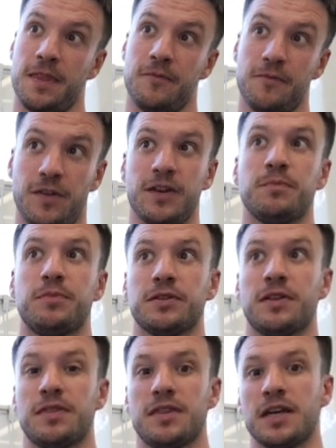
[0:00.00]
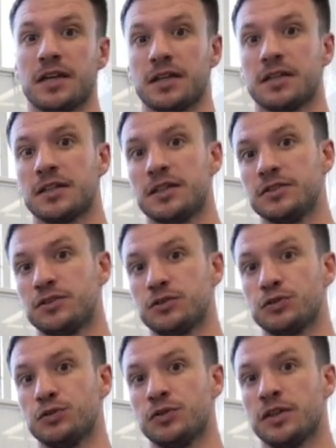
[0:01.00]
very important thing is
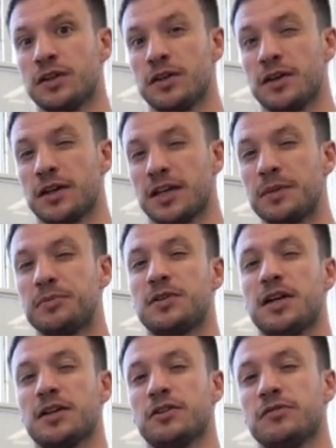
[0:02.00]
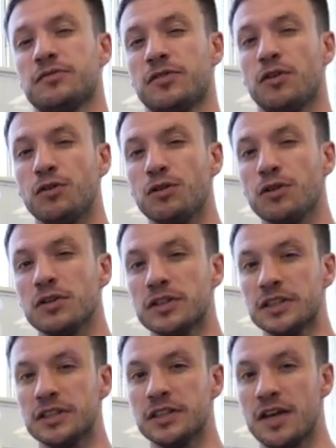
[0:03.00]
to keep track of all
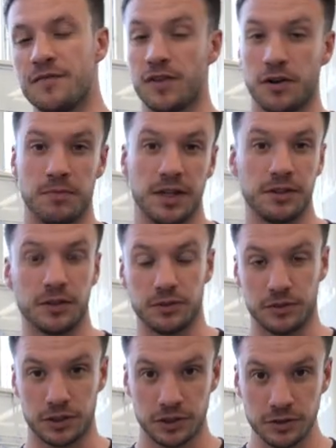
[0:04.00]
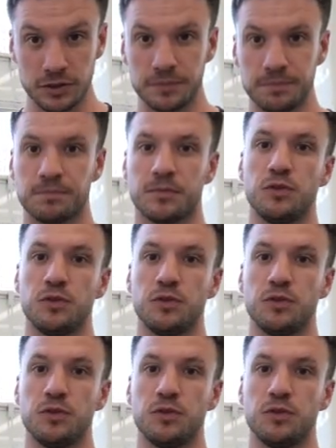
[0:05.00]
the environmental conditions